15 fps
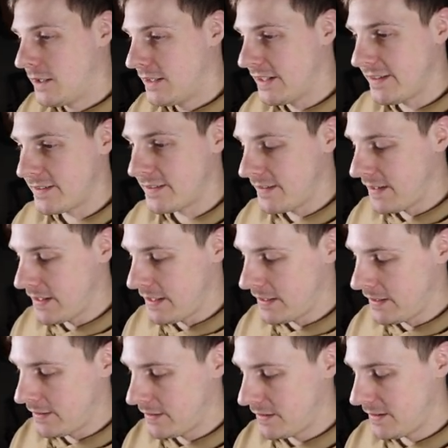Let's see.
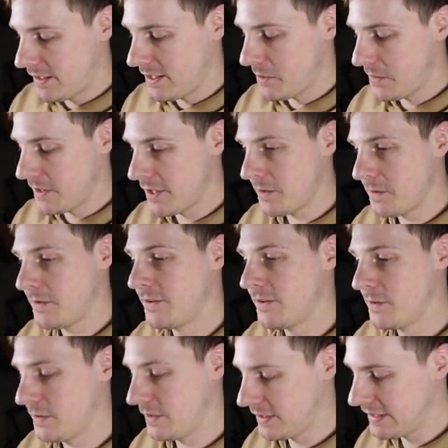There we go. So
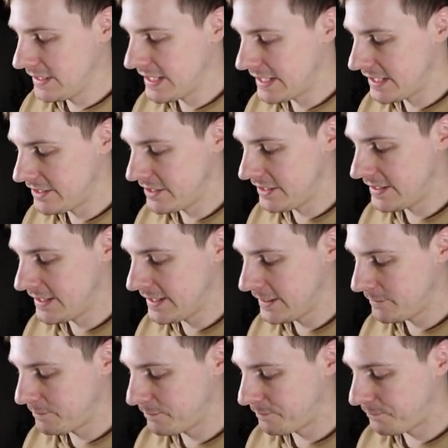we've got the energy there.
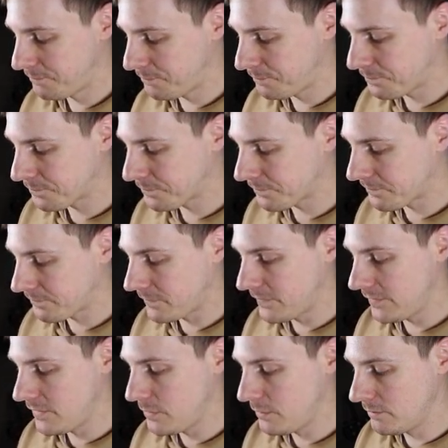
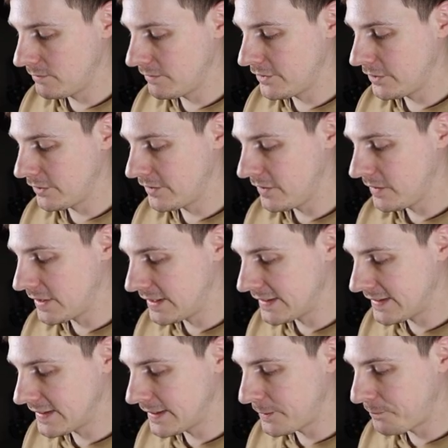Oh, took two cards
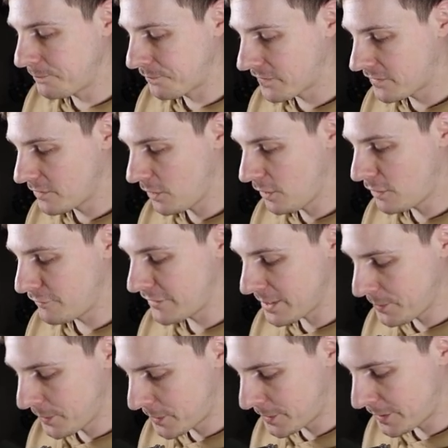there. Oh,
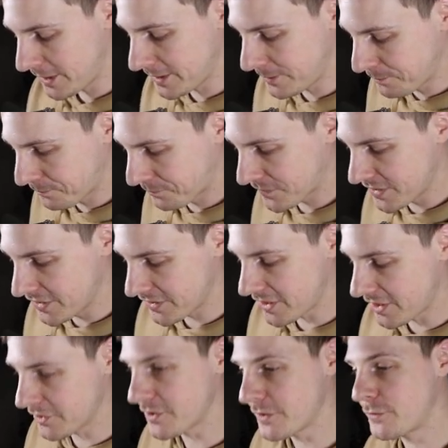Vaporeon. Start
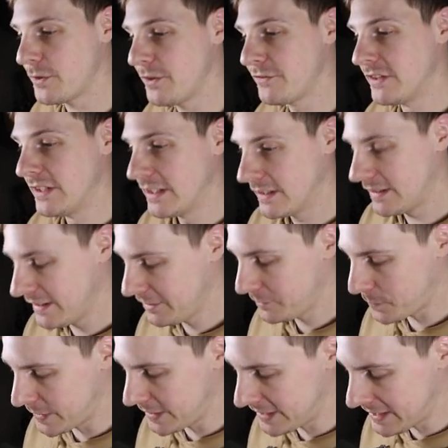us off with. That's
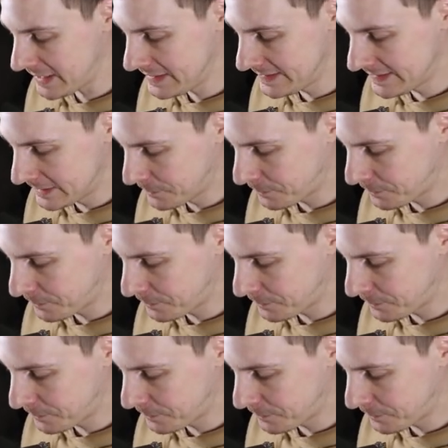pretty nice.